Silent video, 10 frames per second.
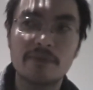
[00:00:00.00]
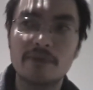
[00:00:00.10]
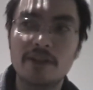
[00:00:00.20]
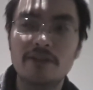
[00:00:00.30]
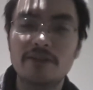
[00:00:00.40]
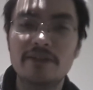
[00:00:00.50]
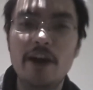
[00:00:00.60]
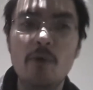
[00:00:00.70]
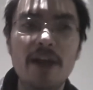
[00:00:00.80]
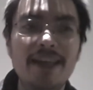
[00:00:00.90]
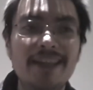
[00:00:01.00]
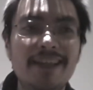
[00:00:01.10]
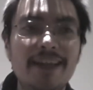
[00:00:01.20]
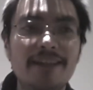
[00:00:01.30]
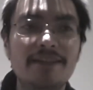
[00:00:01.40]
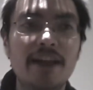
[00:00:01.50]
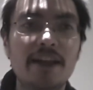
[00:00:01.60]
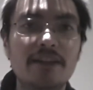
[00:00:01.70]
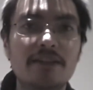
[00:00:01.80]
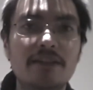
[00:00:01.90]
You know, that way he can
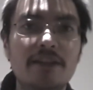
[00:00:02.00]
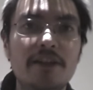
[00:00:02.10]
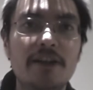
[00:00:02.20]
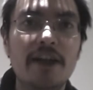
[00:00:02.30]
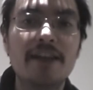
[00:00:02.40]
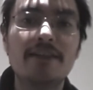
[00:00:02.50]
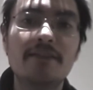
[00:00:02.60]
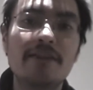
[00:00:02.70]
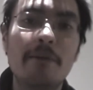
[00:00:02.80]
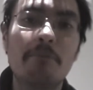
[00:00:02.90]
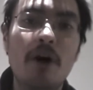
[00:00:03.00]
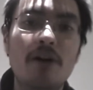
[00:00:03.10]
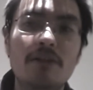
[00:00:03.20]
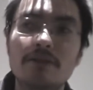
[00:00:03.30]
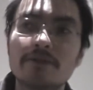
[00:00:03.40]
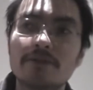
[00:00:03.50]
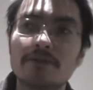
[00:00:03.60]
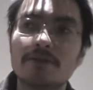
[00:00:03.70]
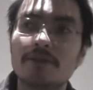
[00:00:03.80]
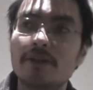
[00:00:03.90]
like intercept
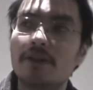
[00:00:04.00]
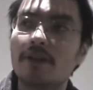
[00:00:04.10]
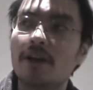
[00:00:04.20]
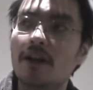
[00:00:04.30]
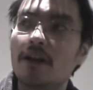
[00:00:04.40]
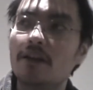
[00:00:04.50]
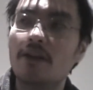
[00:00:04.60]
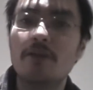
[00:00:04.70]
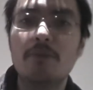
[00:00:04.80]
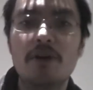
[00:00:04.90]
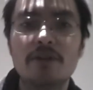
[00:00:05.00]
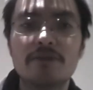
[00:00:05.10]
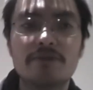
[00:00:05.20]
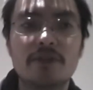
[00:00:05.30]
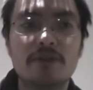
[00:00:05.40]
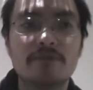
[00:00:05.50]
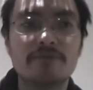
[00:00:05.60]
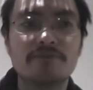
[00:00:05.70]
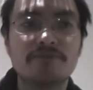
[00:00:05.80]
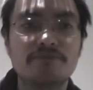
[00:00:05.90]
balls, long balls
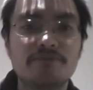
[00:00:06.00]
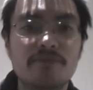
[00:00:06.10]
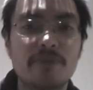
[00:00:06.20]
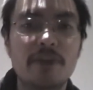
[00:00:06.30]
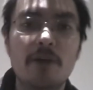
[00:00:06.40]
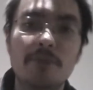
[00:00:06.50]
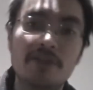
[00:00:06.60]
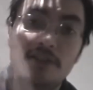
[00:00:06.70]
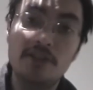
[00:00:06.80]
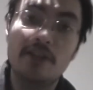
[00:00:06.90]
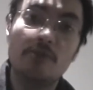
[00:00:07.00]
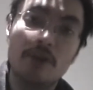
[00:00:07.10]
from the opposition as